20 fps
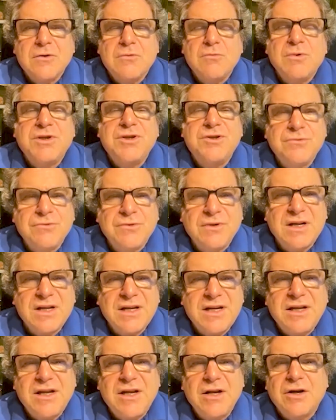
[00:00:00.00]
What you
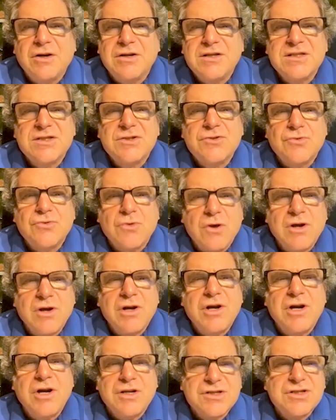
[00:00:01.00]
really need are strong
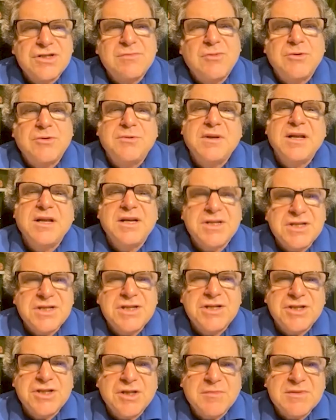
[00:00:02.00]
customer
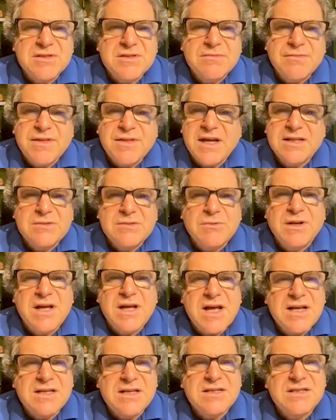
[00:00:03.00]
relationships. That's what
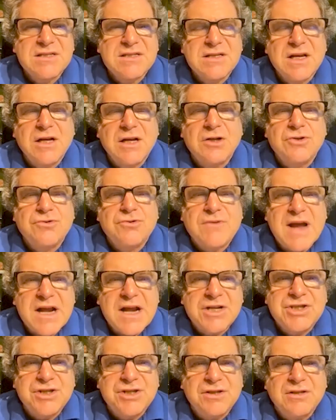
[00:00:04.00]
has
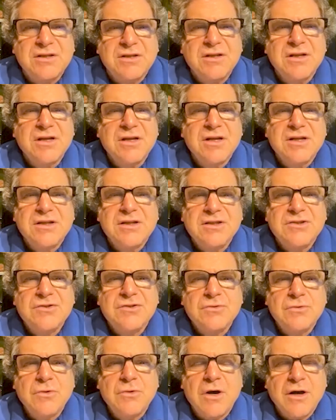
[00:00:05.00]
traction
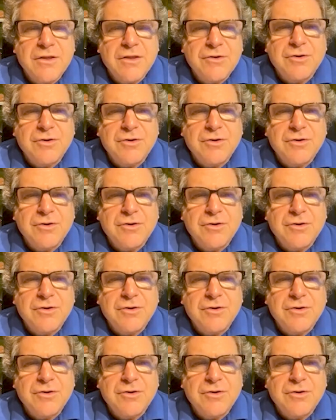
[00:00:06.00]
to other